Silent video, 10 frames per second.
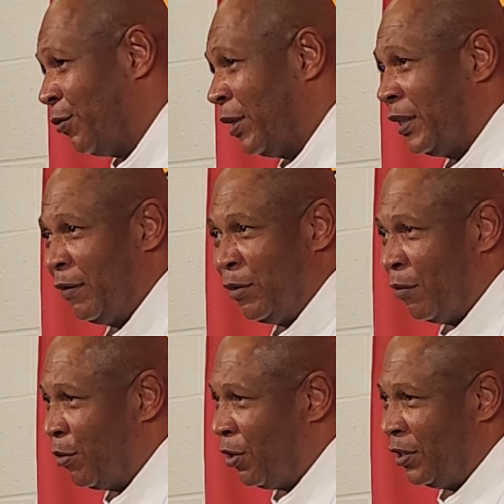a way to keep
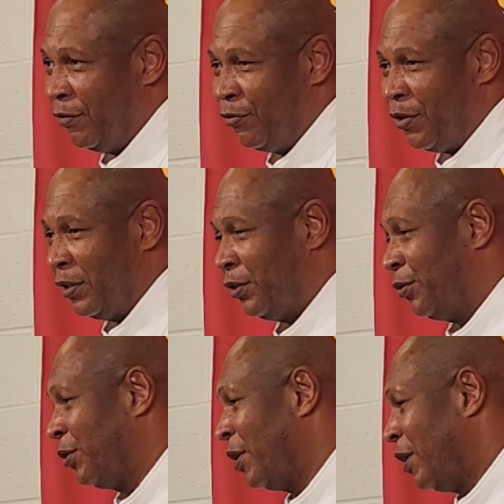that ball in front of
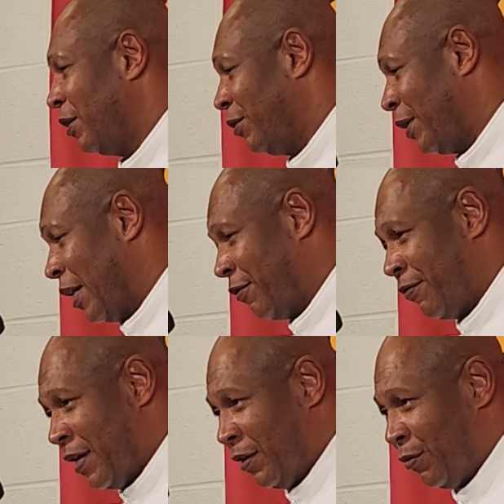you. You gotta
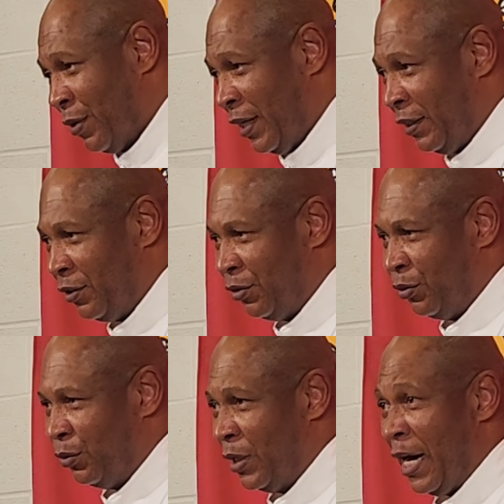find a way
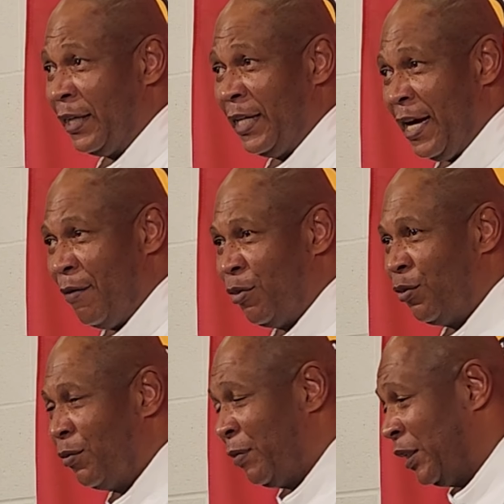to not gamble,
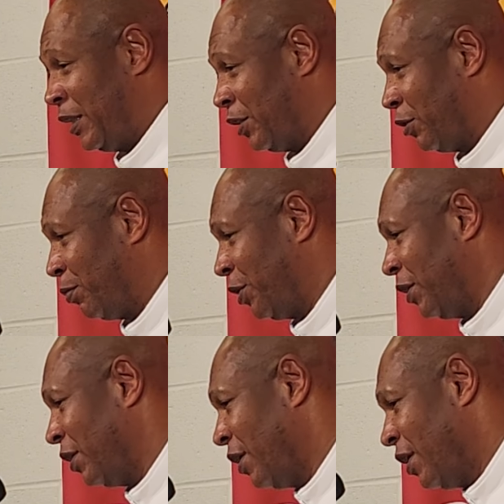be
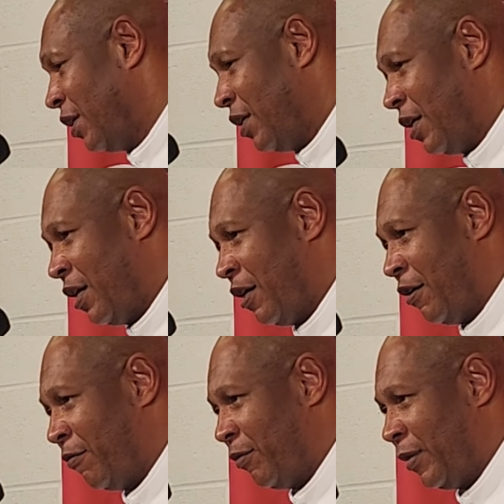disciplined.
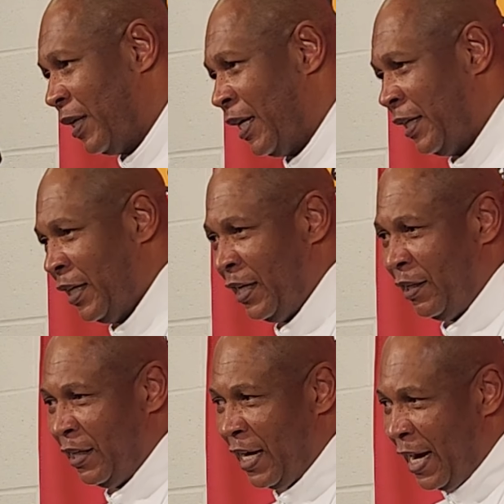And
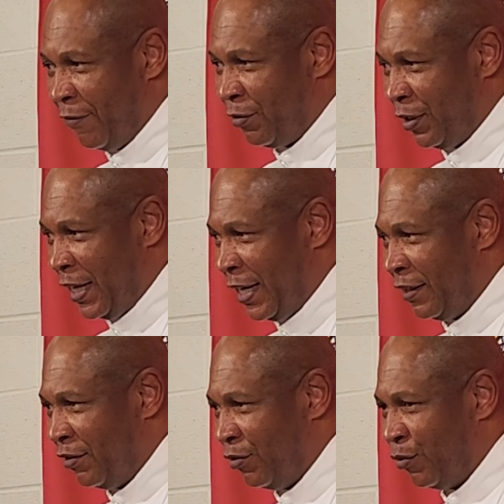then after that,
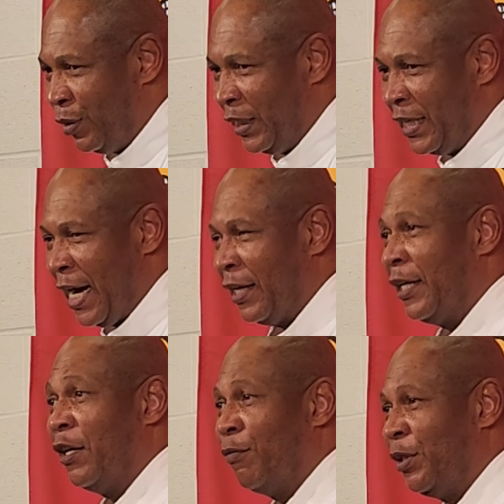we gotta
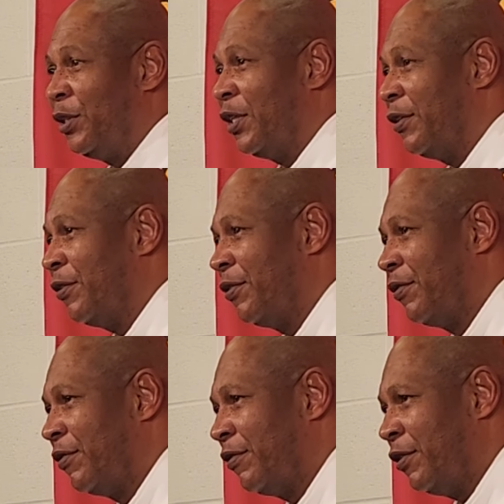help each other.
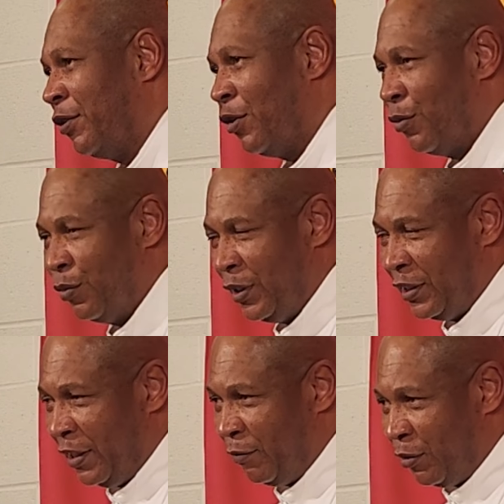You know, we
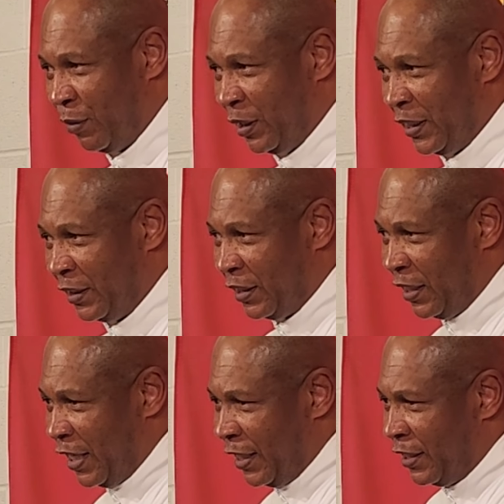seem to be
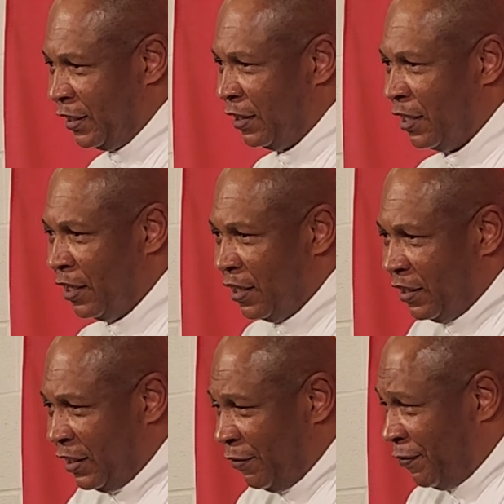disconnected
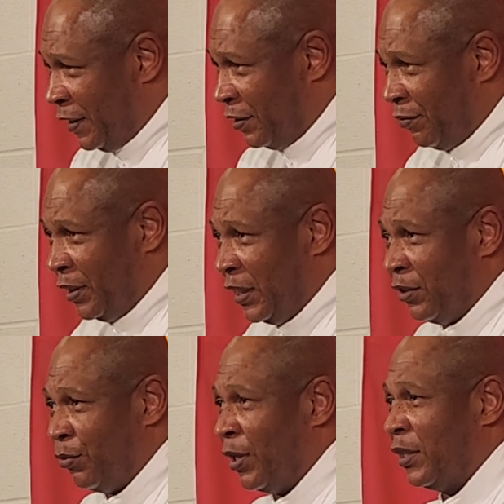defensively
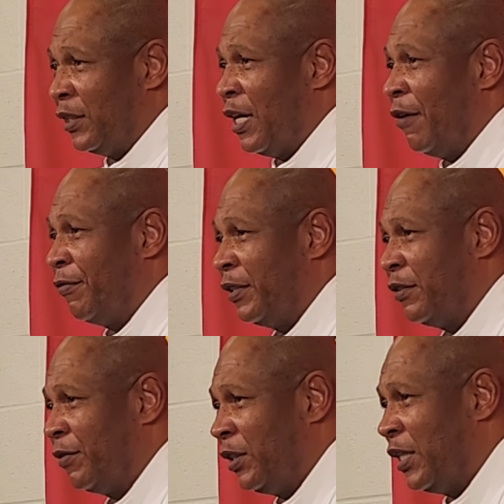as well as
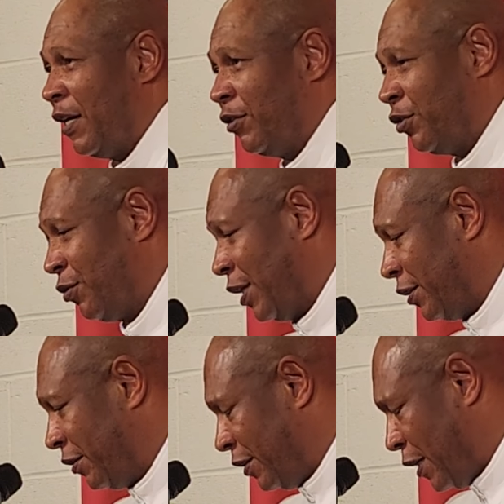offensively down the stretch.